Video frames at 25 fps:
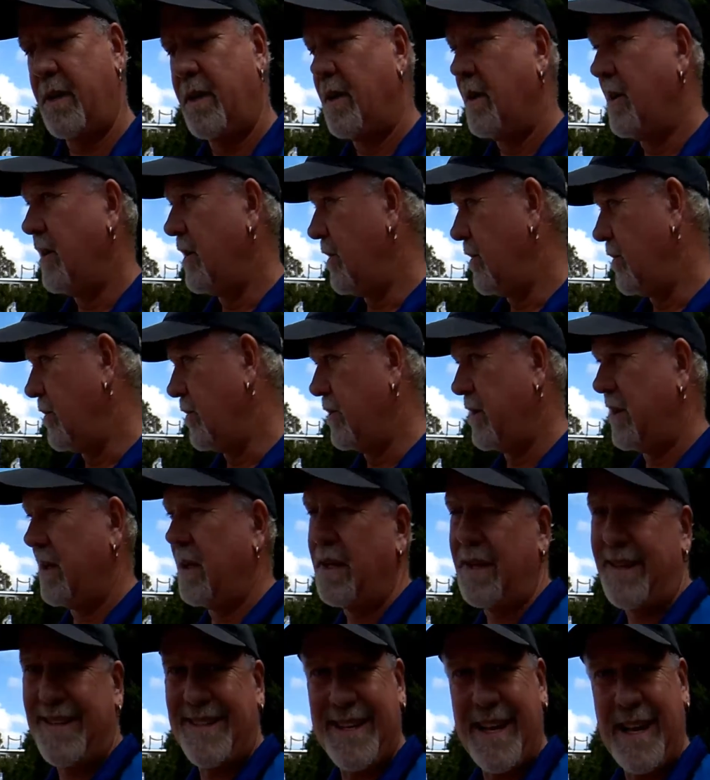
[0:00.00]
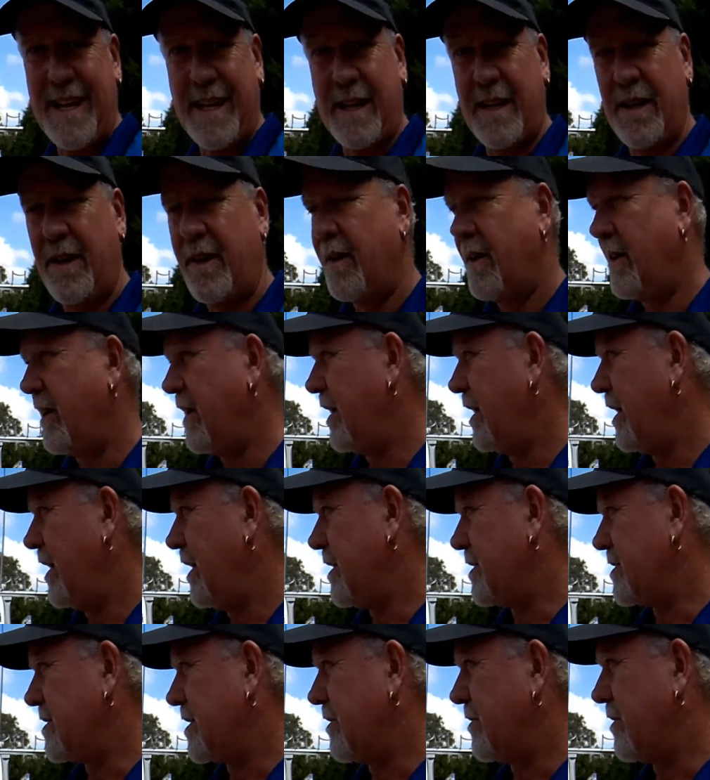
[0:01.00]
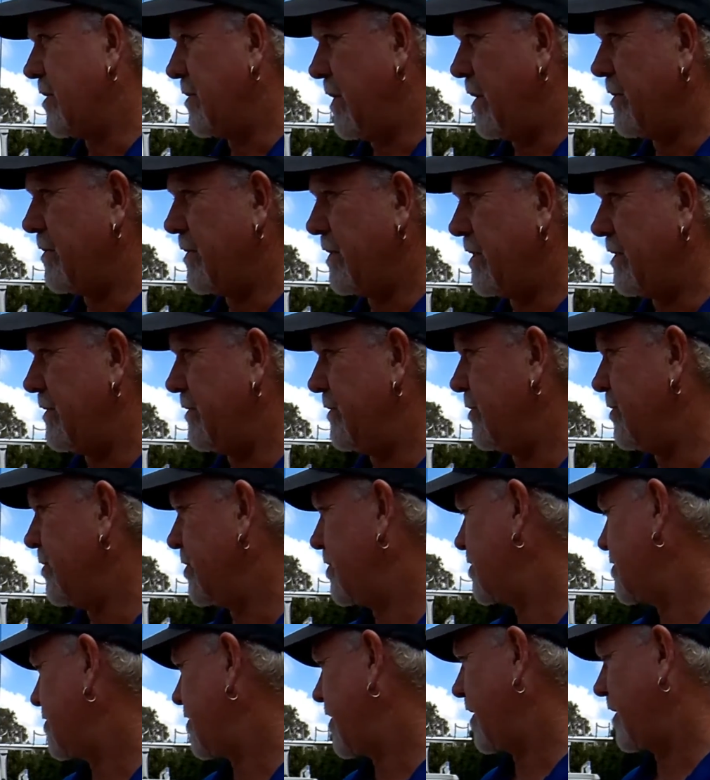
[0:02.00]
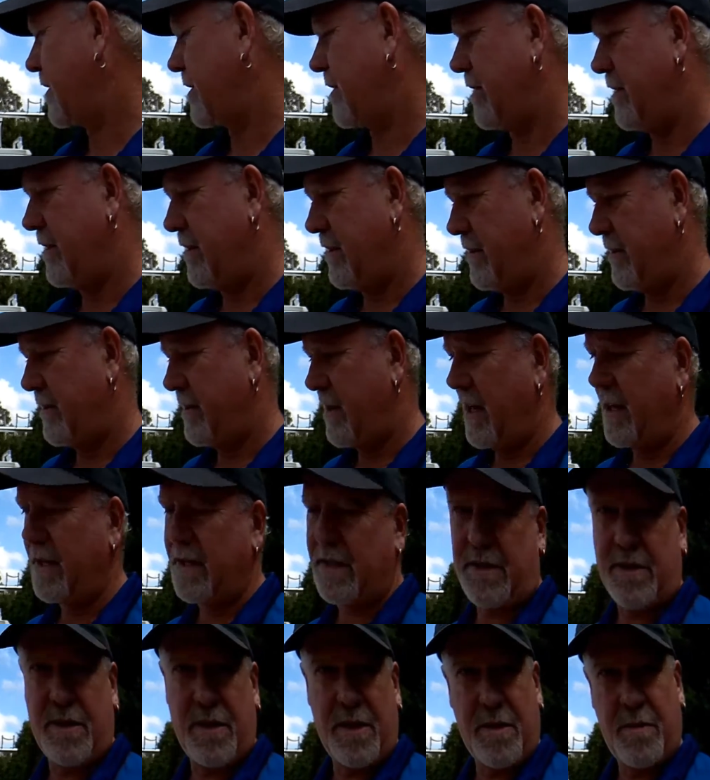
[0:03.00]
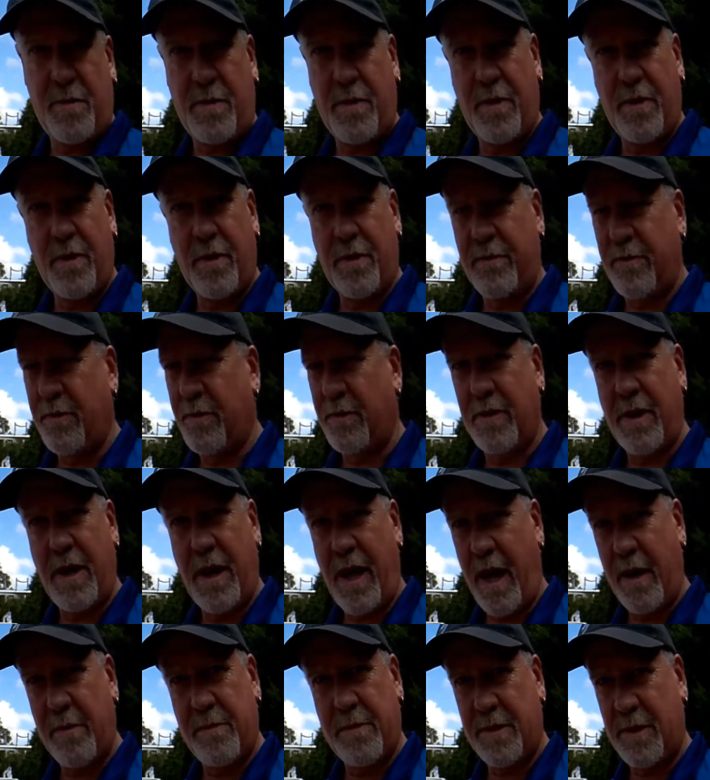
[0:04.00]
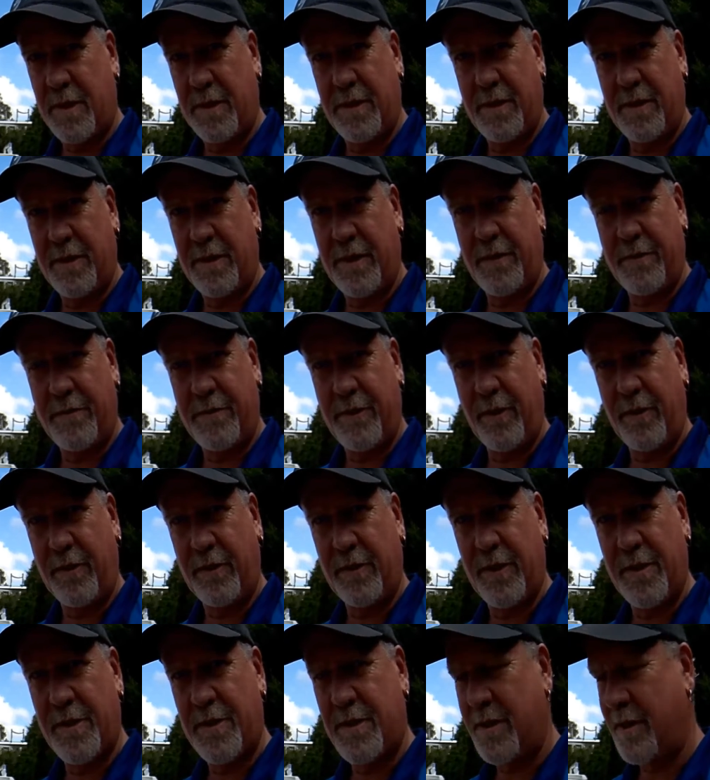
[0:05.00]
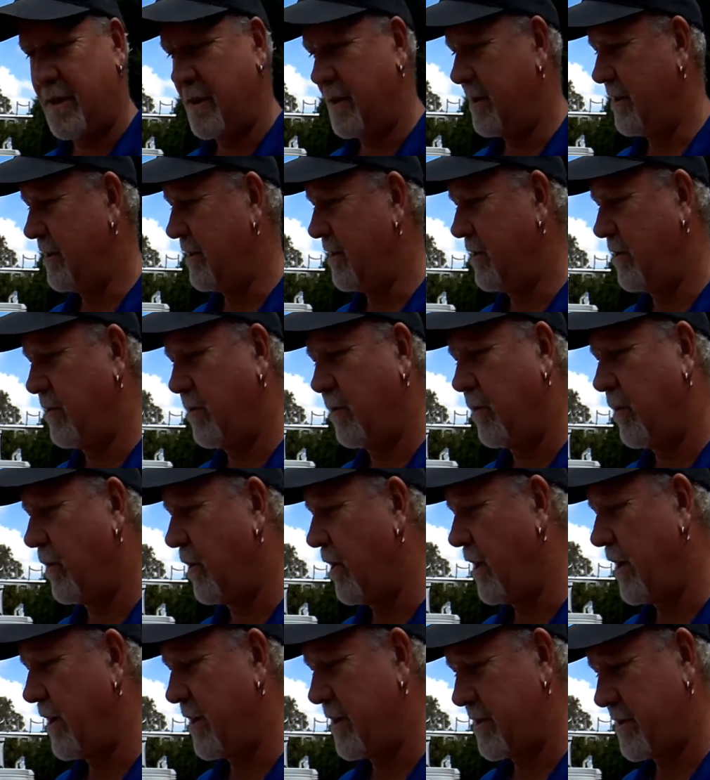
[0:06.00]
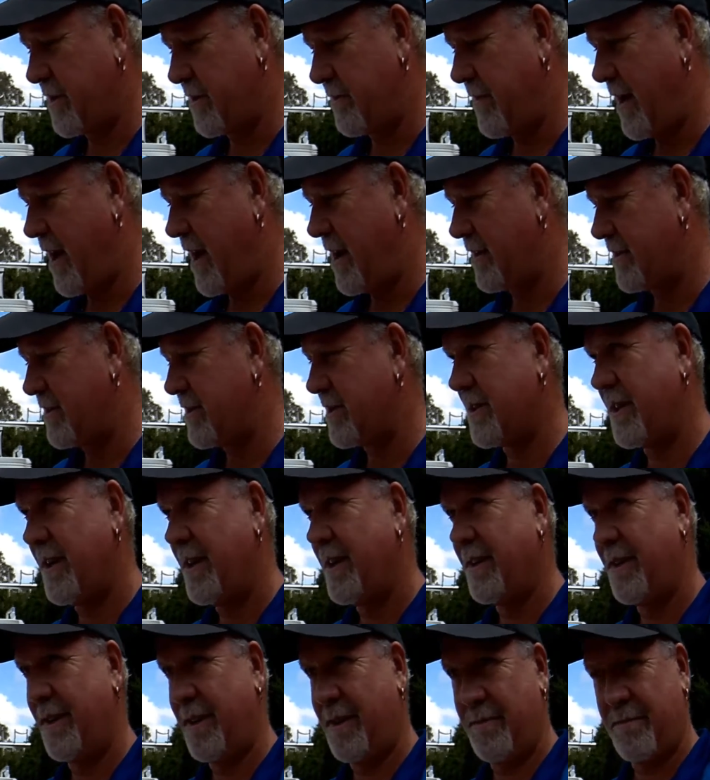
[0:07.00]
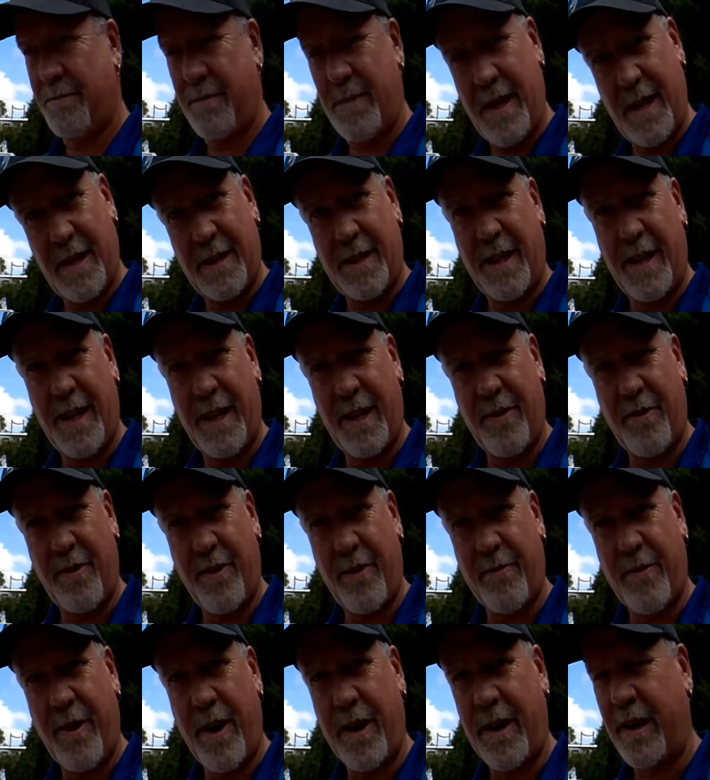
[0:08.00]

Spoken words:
or the E-Tech, so we went with the 4-stroke. That is just beautiful, absolutely faultless, quiet as a mouse. You can barely hear it running.